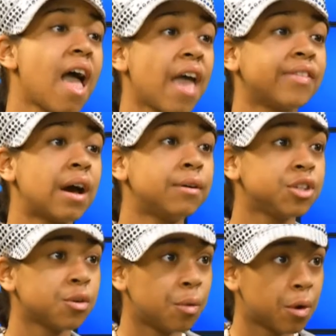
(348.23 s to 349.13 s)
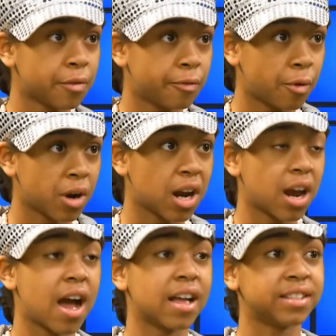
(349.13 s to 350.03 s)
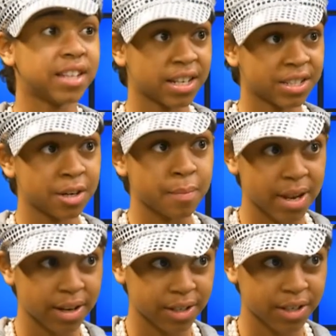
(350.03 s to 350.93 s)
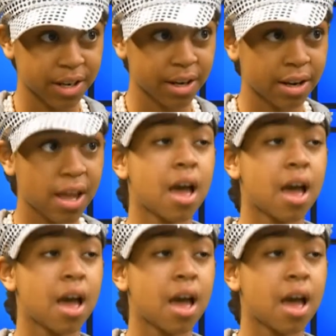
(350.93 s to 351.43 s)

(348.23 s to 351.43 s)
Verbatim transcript: and that was the award for a gender minister